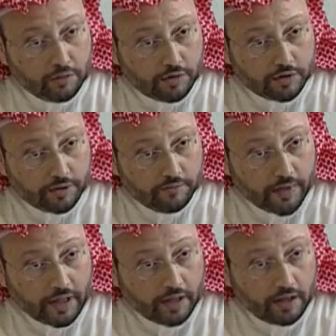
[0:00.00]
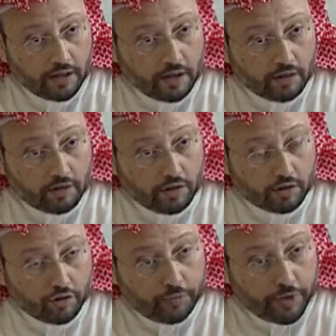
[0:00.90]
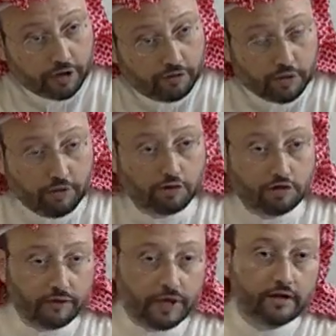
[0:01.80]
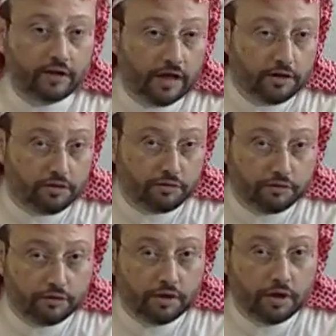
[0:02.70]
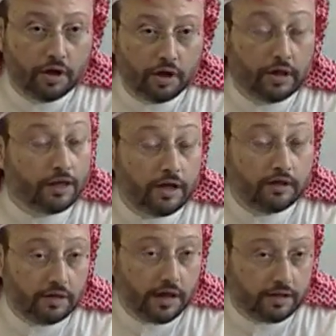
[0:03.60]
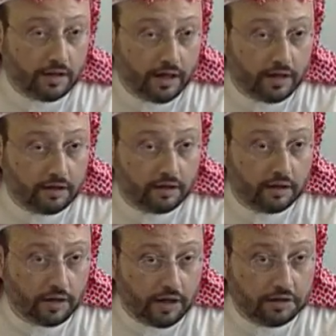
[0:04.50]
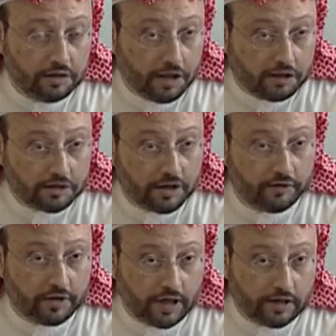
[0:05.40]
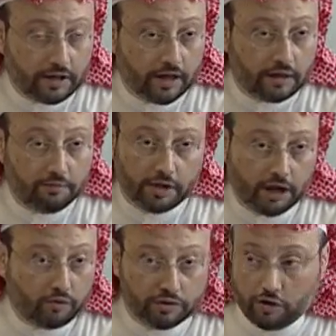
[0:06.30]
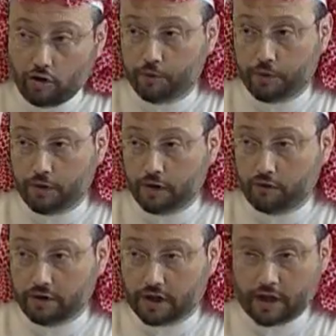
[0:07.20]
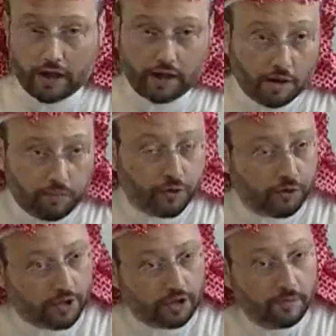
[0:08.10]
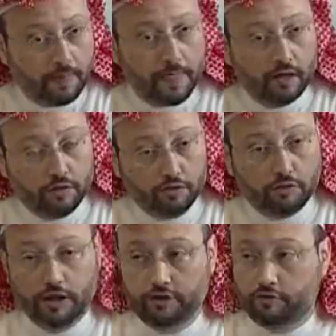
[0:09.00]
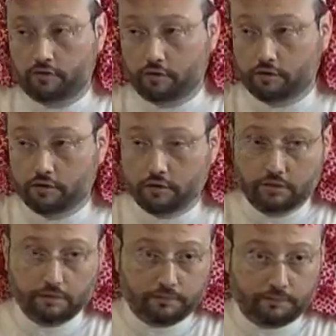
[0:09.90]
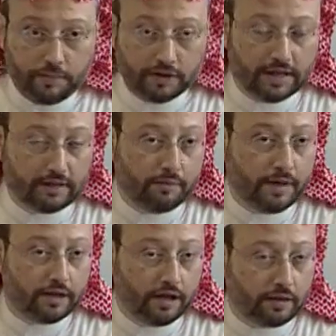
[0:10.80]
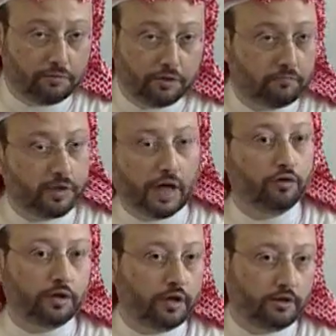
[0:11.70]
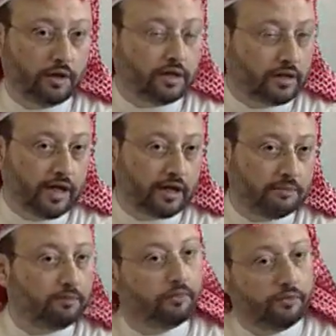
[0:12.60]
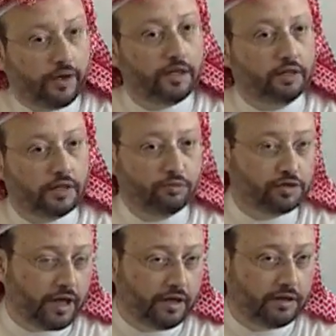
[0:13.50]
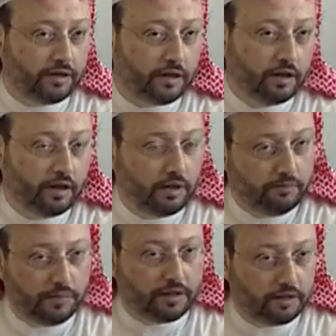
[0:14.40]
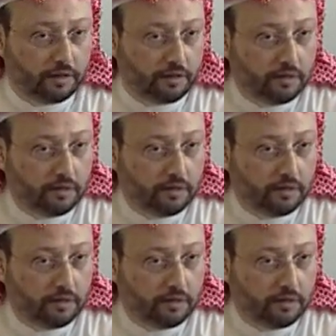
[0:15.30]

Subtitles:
work, compared to the work of 1982. 1988, 1987, that time, that was an open. It was an open thing. You live to Islamabad airport proudly as an Arab fighting the Mujahideen. But